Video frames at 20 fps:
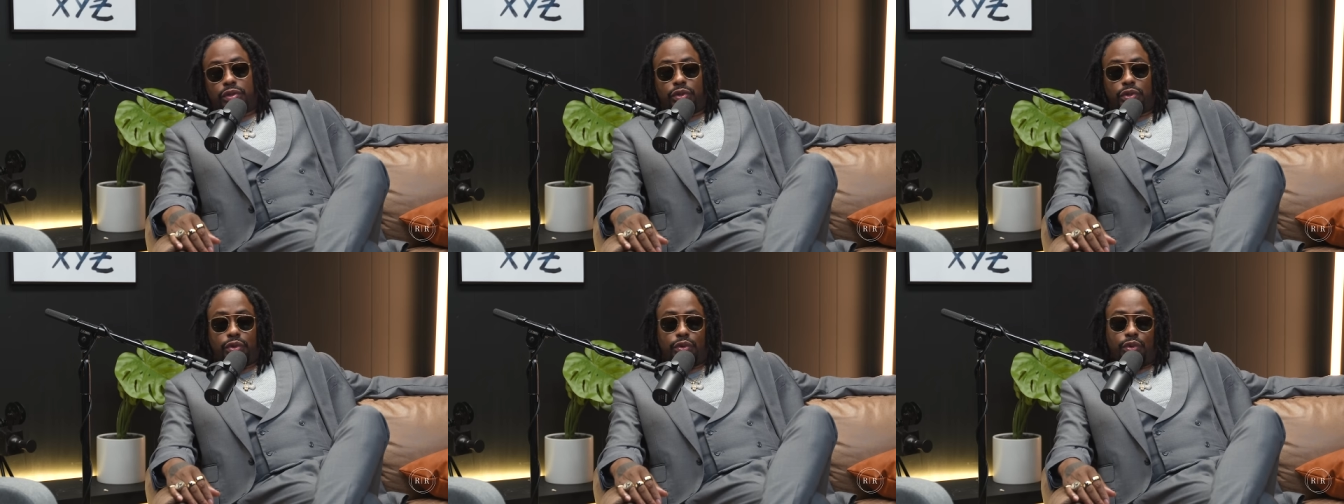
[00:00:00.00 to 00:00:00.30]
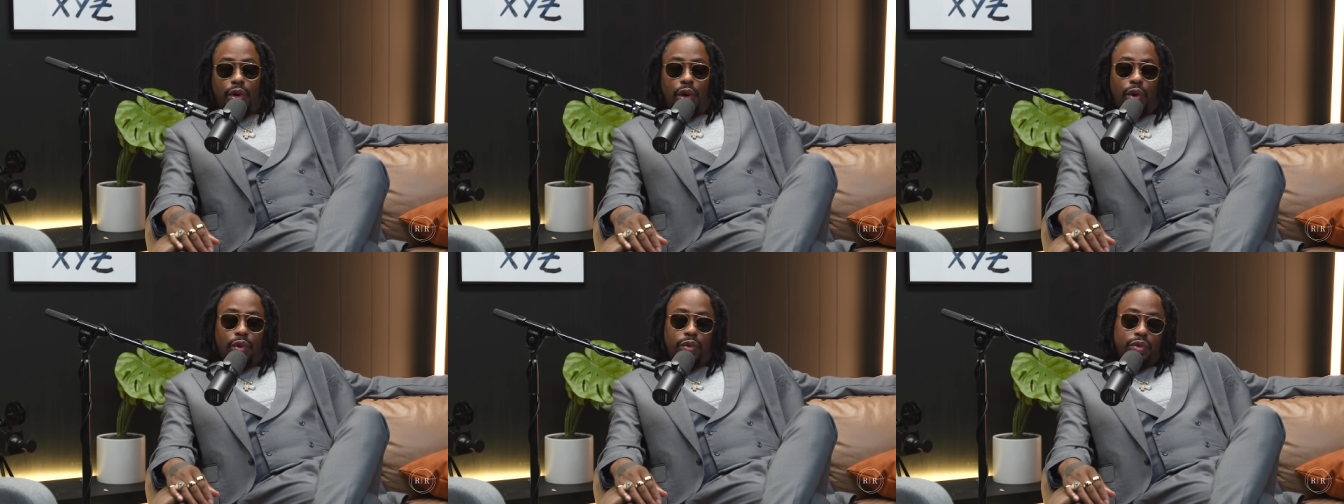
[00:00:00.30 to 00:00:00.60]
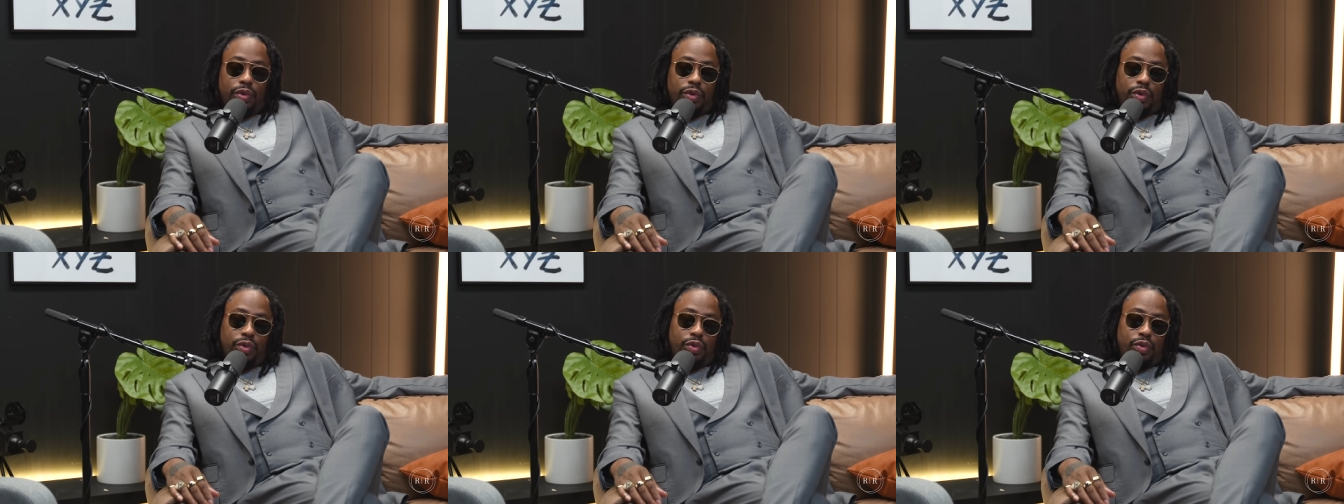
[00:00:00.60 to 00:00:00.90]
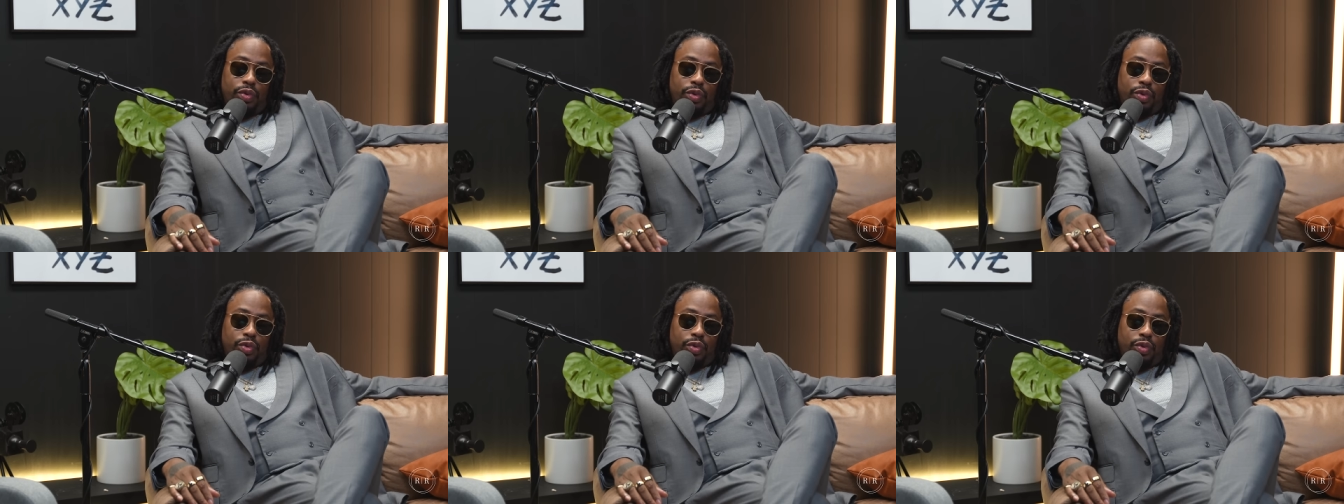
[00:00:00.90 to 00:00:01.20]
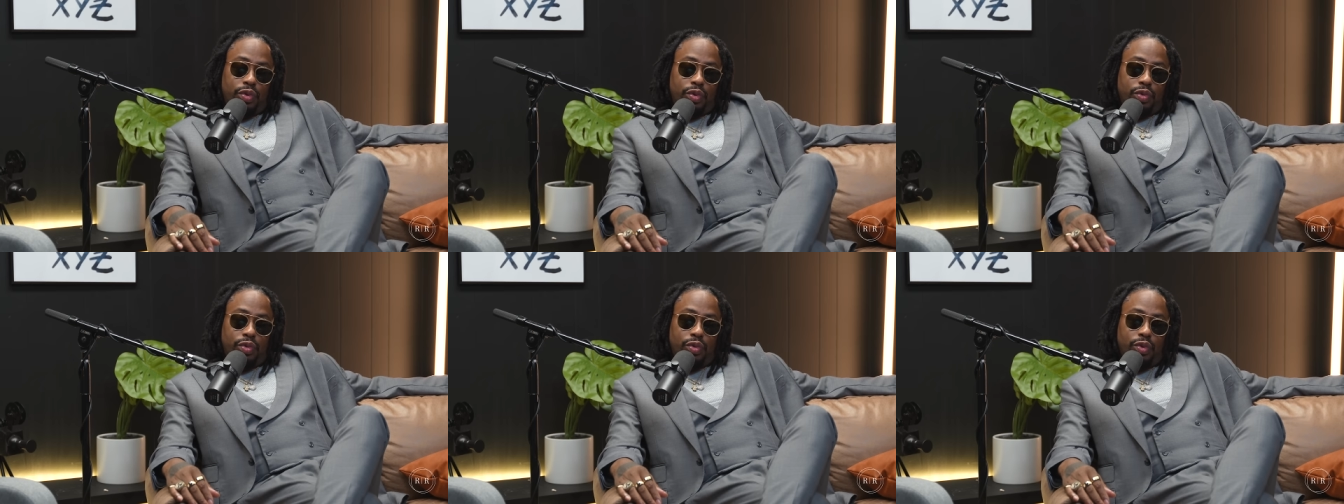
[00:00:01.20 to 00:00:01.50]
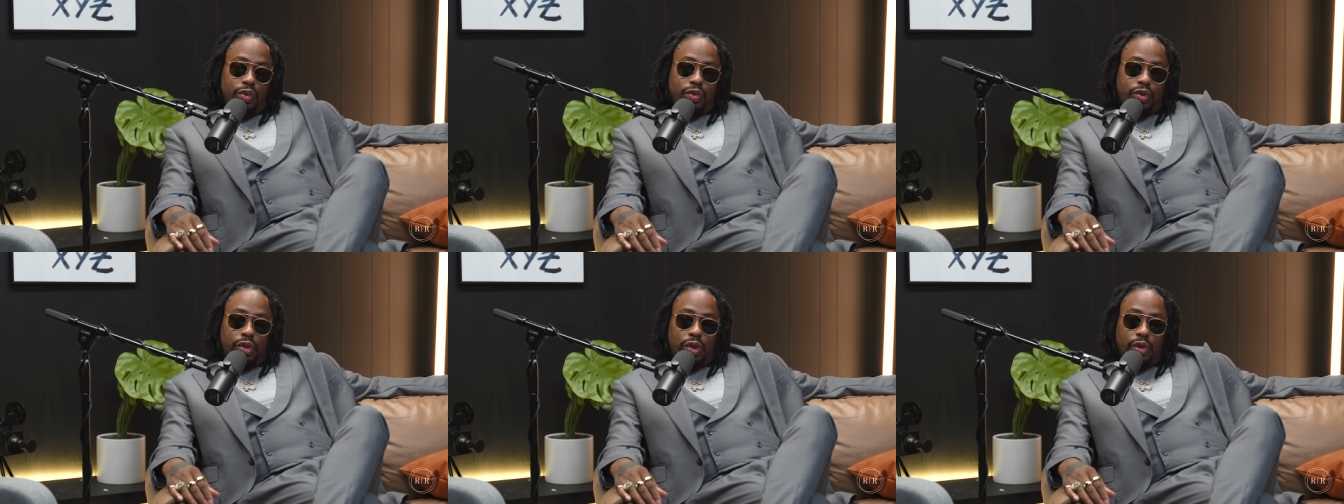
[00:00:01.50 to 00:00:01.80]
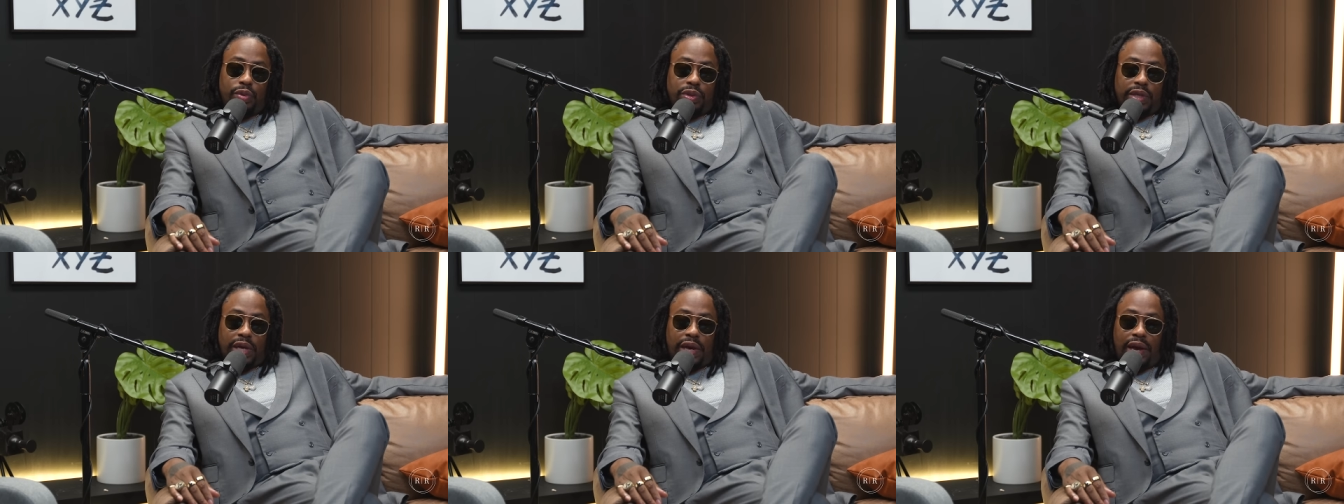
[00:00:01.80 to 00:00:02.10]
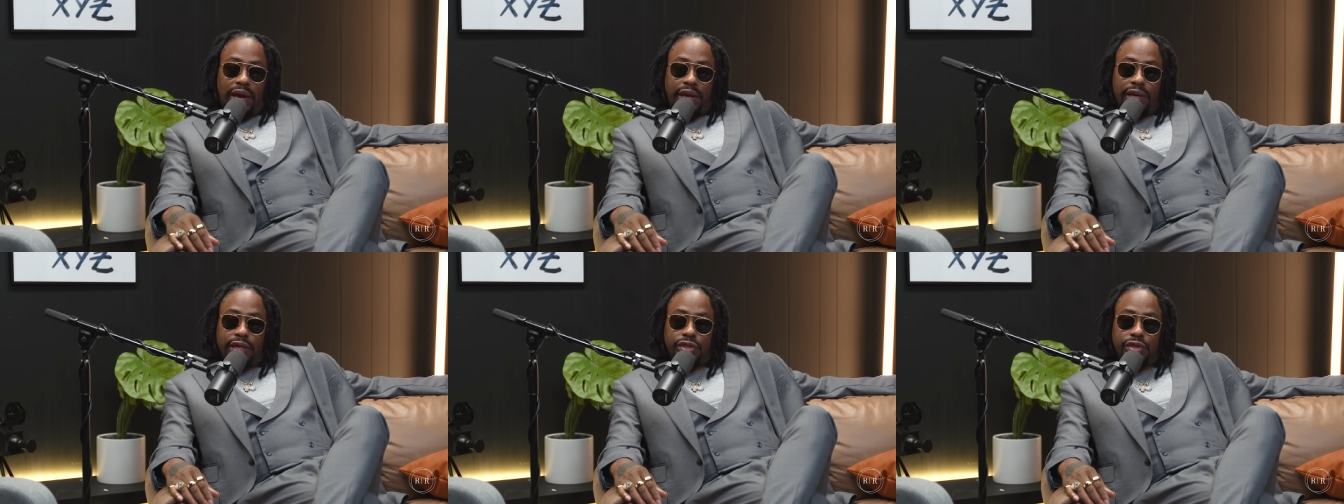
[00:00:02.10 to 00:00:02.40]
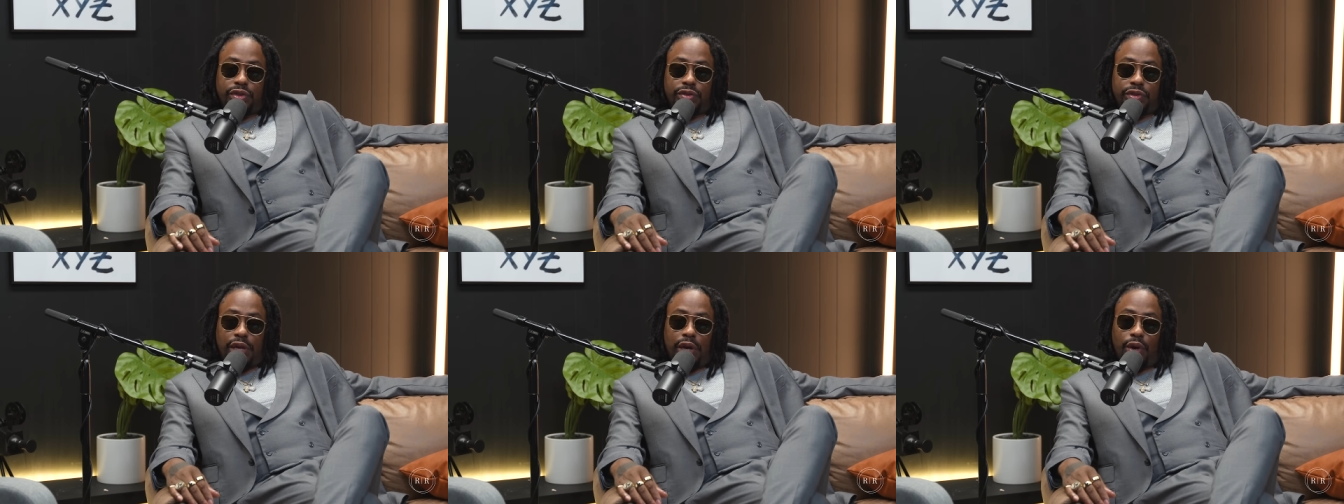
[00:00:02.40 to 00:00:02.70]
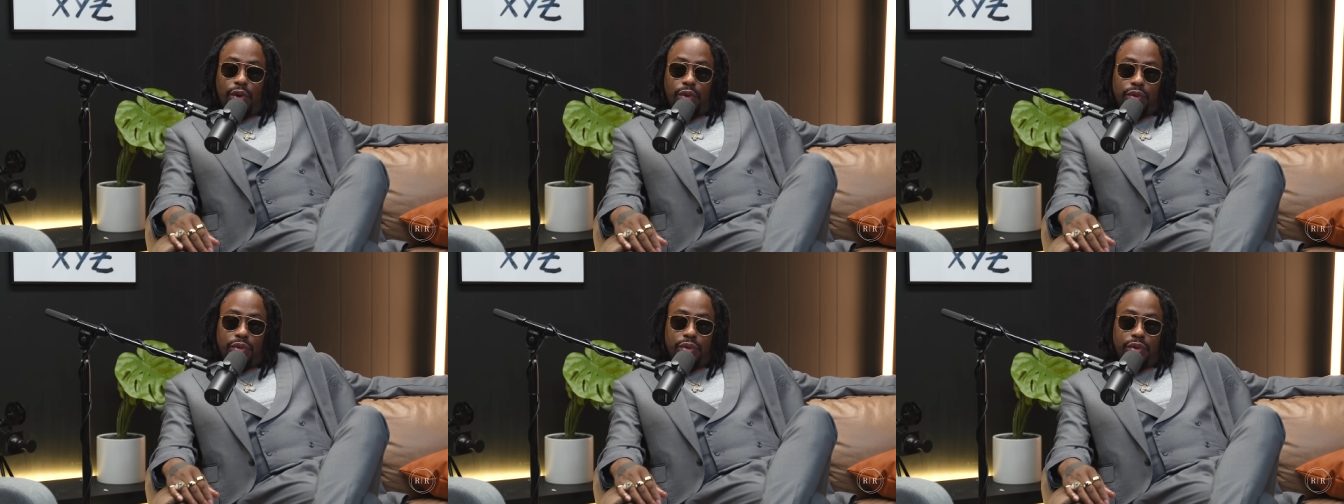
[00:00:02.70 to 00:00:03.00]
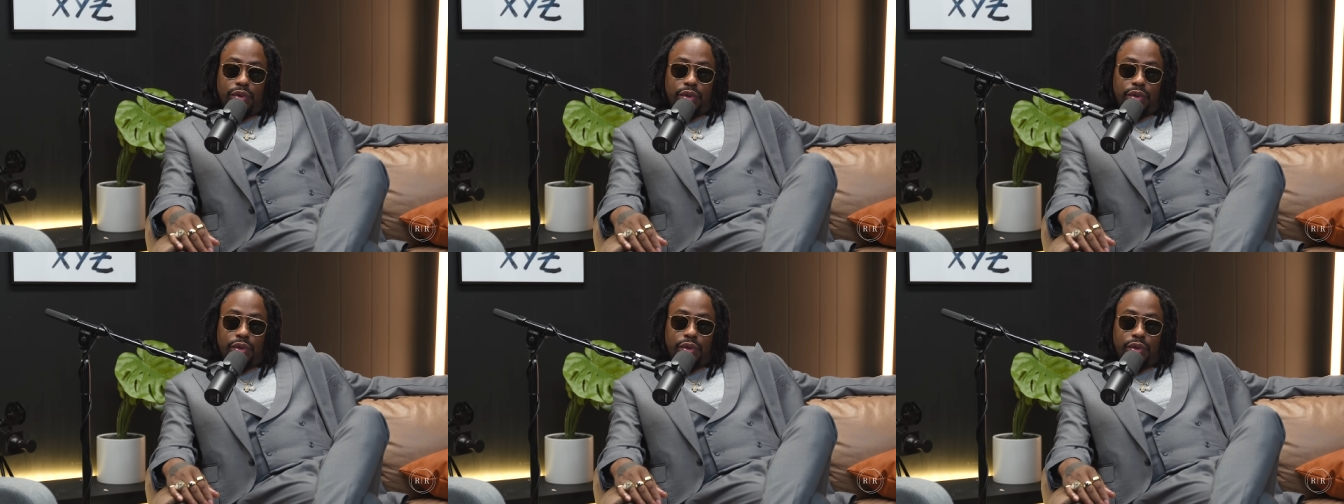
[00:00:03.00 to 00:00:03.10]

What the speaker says: you know, you deal with the hand that you're dealt,